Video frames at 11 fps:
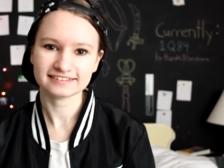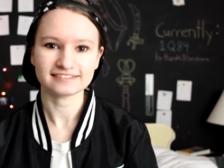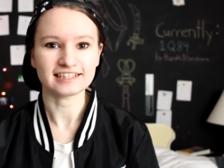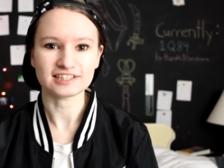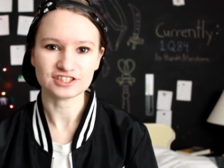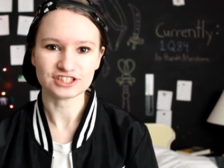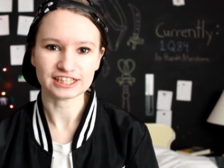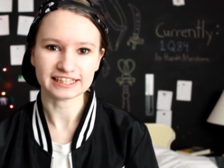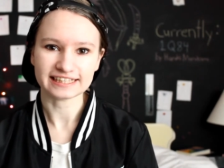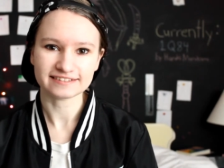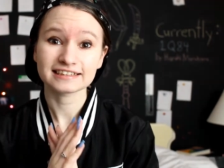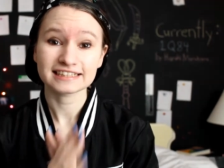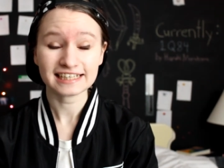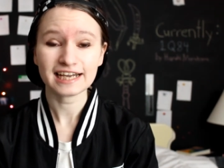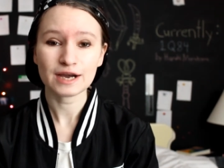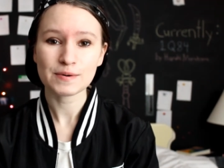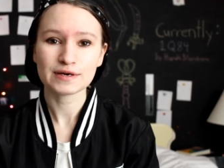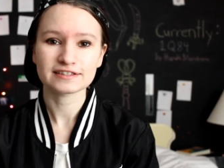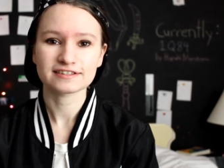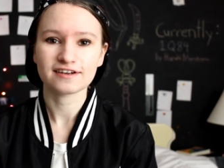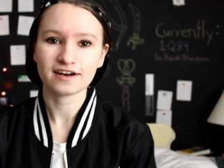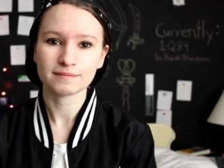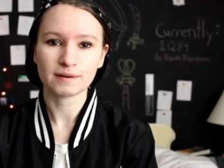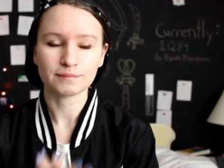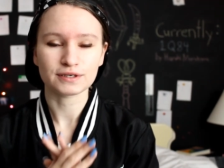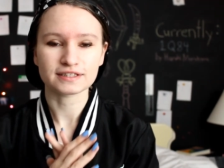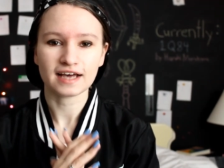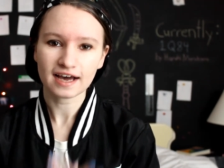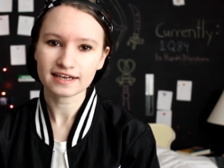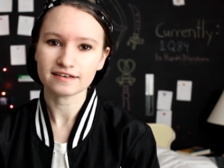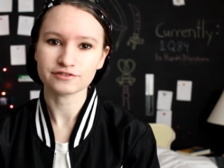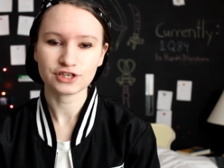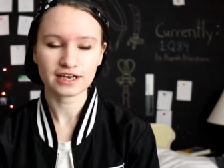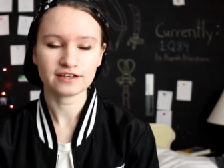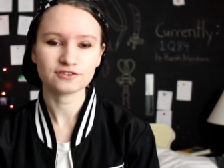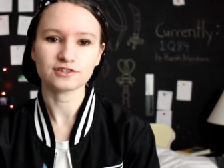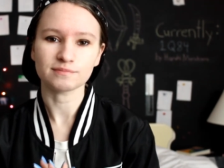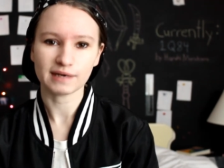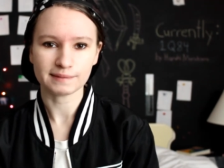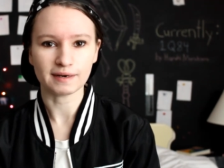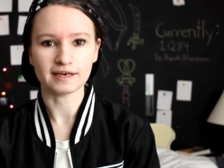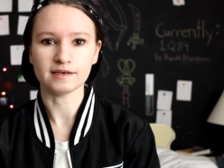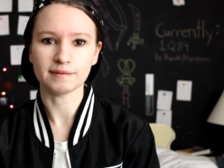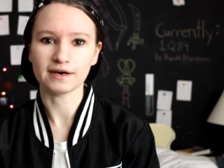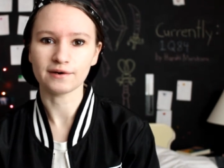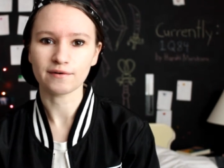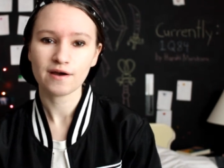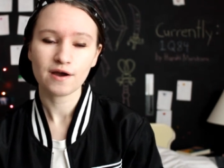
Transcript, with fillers: It's chilly. Today I wanted to talk about books that I have changed my mind about,